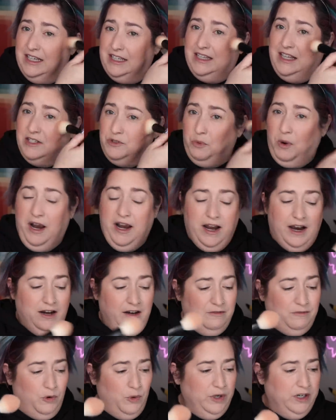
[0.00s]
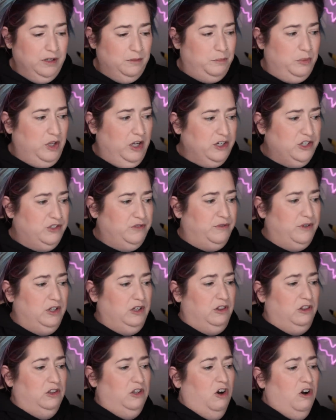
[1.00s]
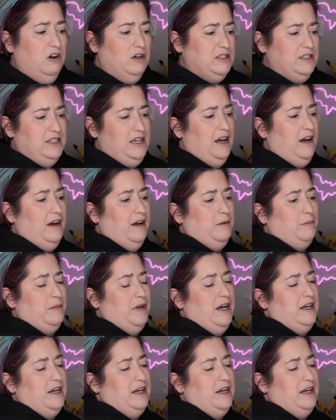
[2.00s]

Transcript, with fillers: And that's why I avoided blush for a long time.